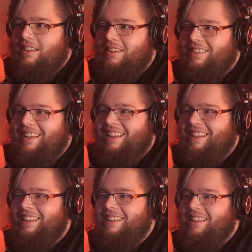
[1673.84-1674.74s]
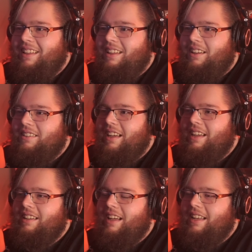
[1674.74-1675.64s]
Okay. Okay.
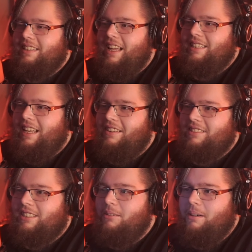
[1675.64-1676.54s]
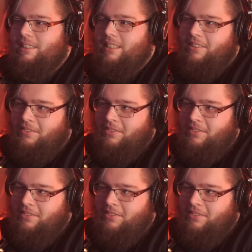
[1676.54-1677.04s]
I just, I just had to steal myself.